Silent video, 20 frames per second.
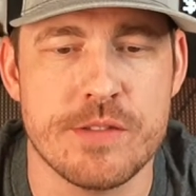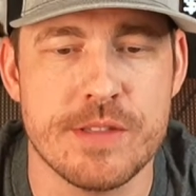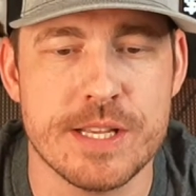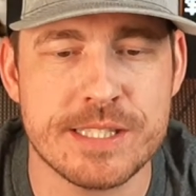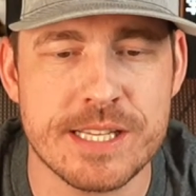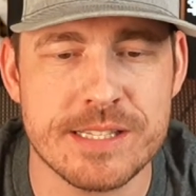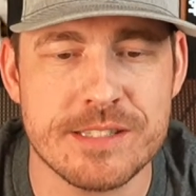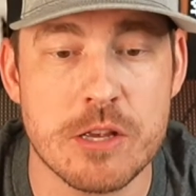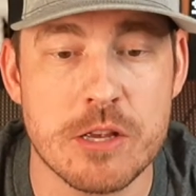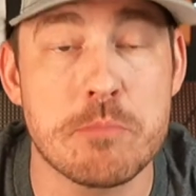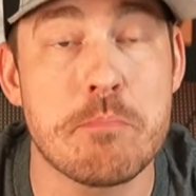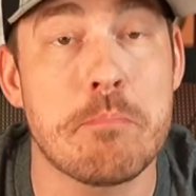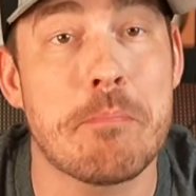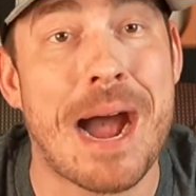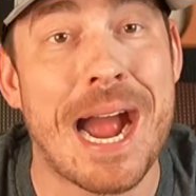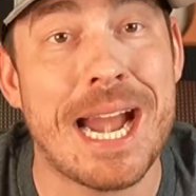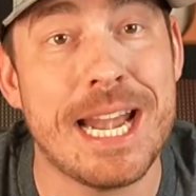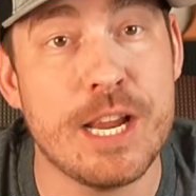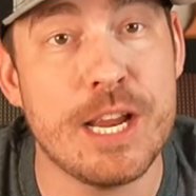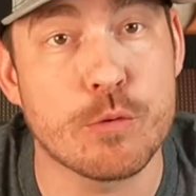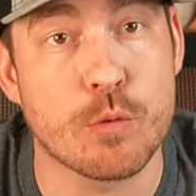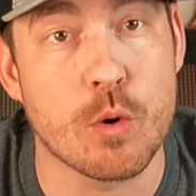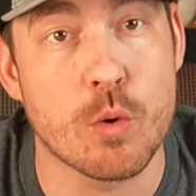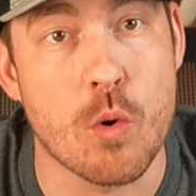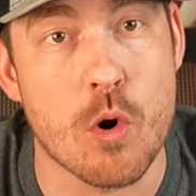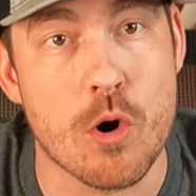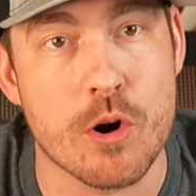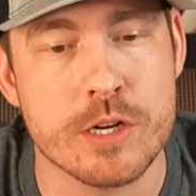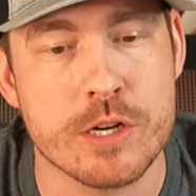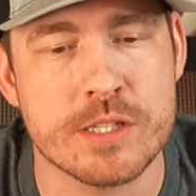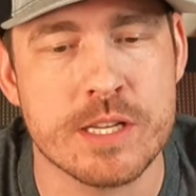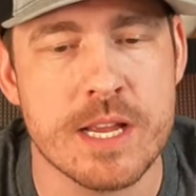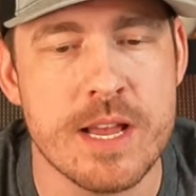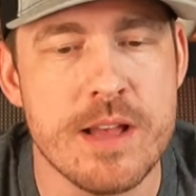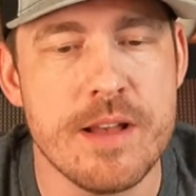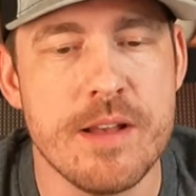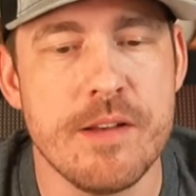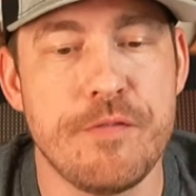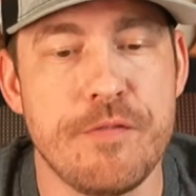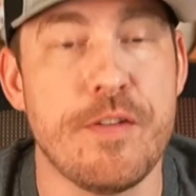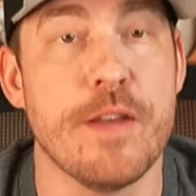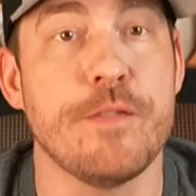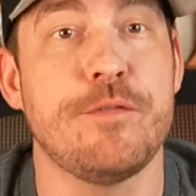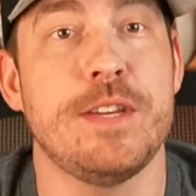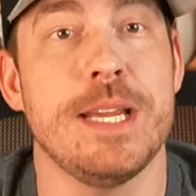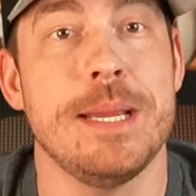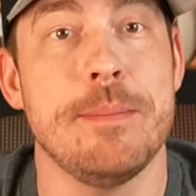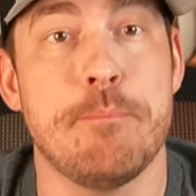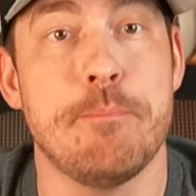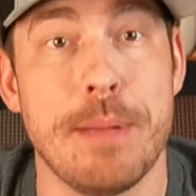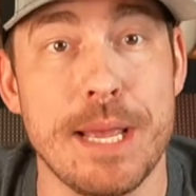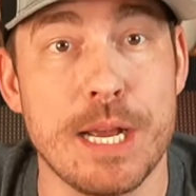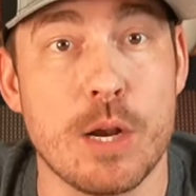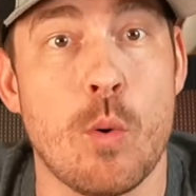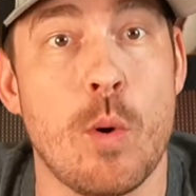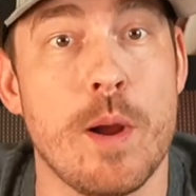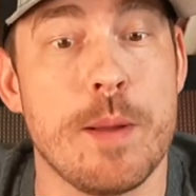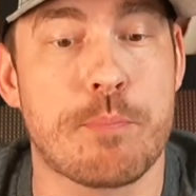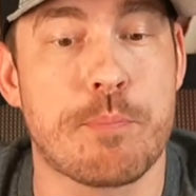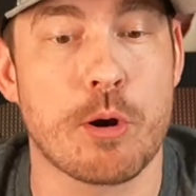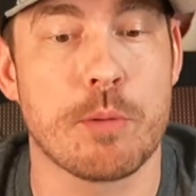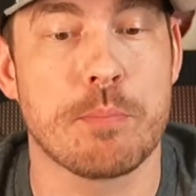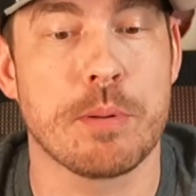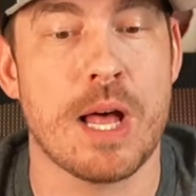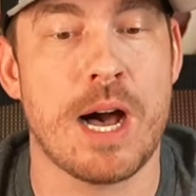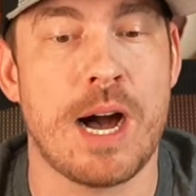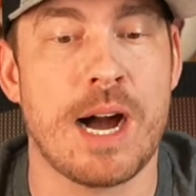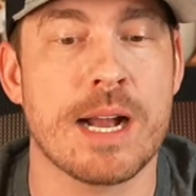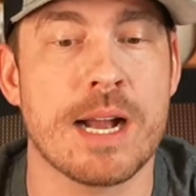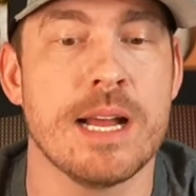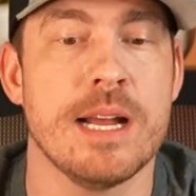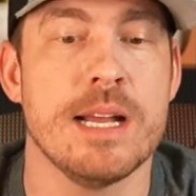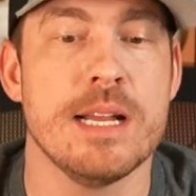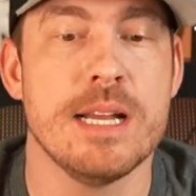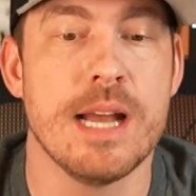This is of mining rewards, 50 Bitcoin per block.